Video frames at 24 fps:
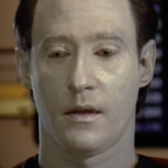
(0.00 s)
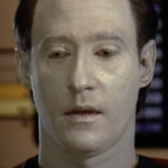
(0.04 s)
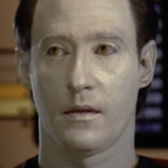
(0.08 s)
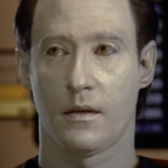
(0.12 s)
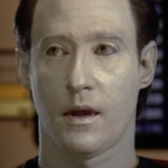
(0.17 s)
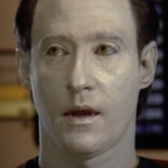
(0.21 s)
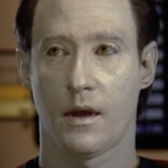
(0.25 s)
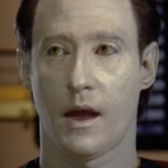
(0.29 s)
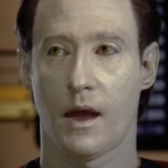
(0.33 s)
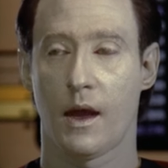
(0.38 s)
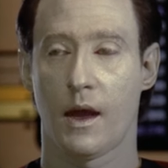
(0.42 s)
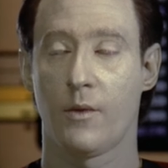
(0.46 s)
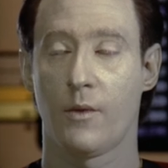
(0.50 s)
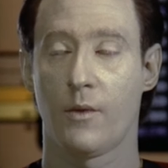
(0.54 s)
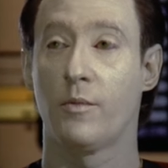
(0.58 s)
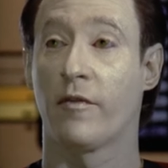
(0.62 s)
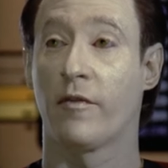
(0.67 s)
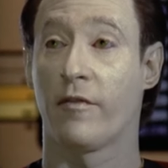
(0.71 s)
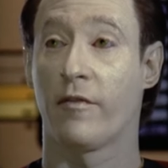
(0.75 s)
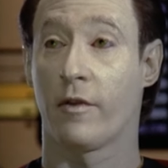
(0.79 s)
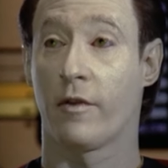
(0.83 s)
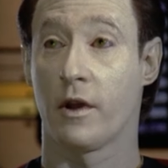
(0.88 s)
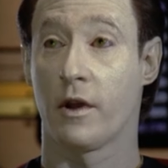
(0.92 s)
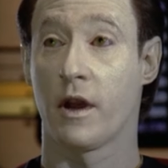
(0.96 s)
I would prefer
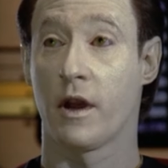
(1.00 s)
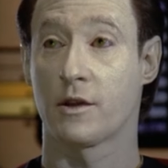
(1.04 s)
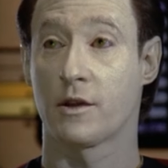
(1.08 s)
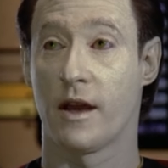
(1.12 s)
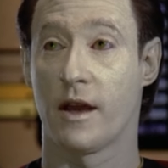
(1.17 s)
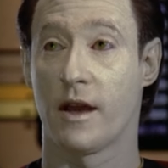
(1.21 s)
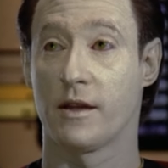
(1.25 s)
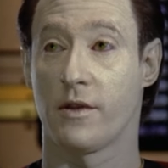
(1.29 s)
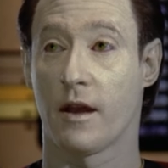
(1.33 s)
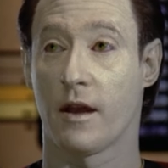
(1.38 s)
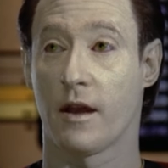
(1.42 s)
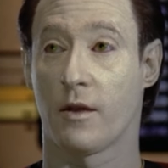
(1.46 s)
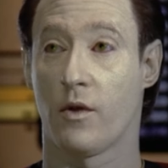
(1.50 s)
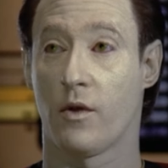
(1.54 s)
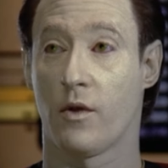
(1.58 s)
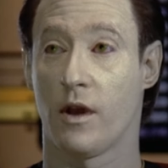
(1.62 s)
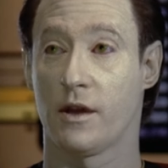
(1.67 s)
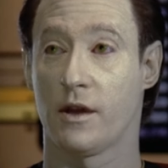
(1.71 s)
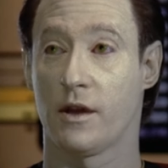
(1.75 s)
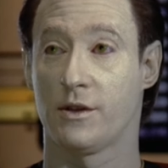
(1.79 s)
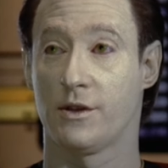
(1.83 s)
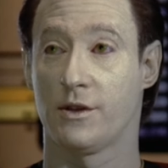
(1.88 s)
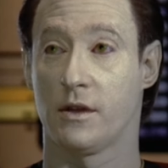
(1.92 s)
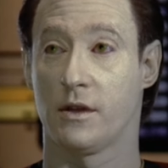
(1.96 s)
not to answer that
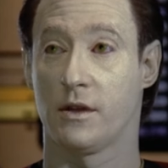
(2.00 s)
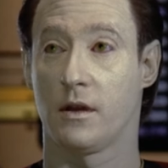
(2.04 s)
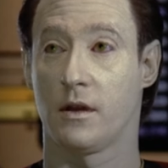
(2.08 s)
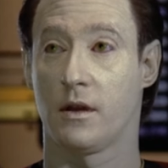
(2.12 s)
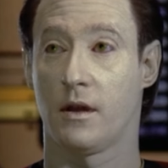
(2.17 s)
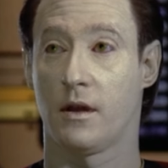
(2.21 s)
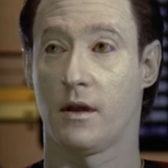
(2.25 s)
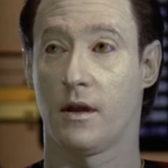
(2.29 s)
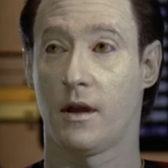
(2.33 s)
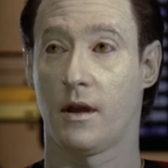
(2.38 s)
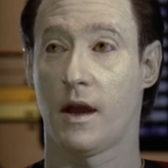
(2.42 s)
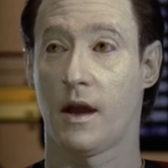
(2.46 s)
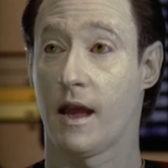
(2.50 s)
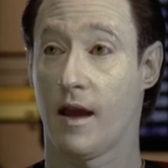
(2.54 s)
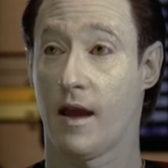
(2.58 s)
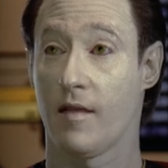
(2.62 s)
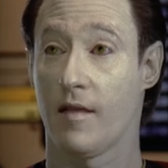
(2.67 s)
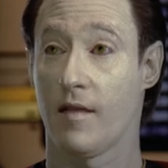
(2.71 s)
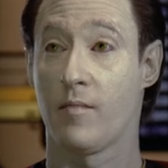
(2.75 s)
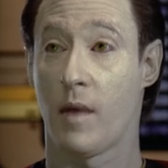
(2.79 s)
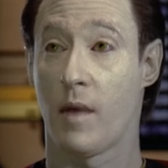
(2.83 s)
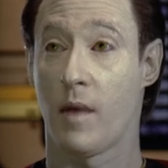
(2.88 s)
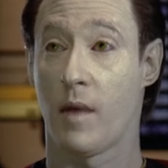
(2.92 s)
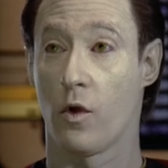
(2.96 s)
question, sir. I
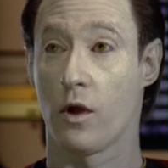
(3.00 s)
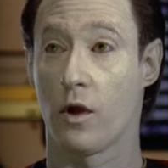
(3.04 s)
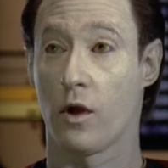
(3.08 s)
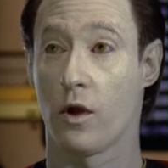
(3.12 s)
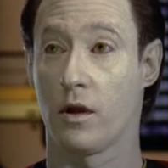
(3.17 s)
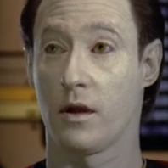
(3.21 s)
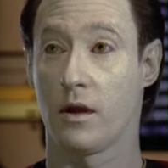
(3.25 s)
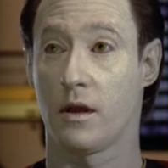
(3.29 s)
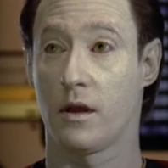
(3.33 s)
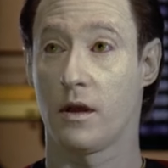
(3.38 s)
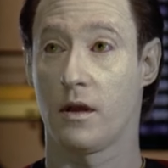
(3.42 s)
gave my word.